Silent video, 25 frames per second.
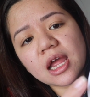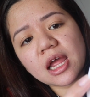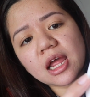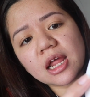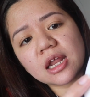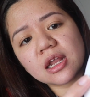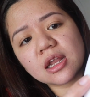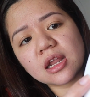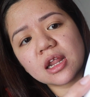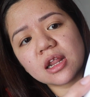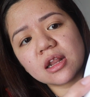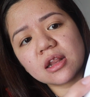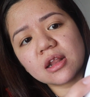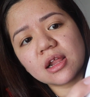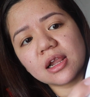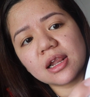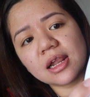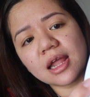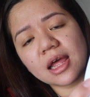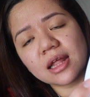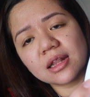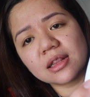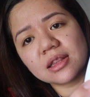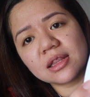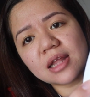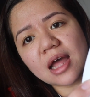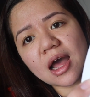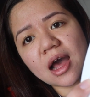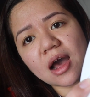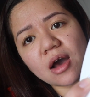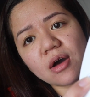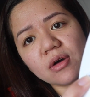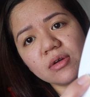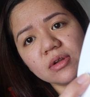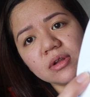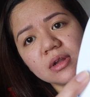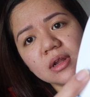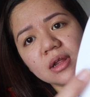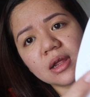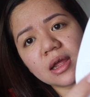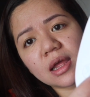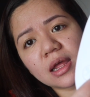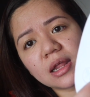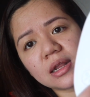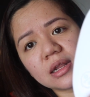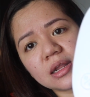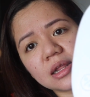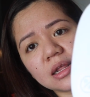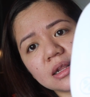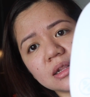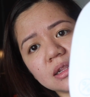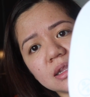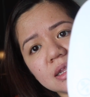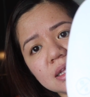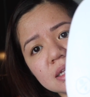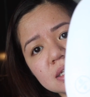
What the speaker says: and then the let down, and then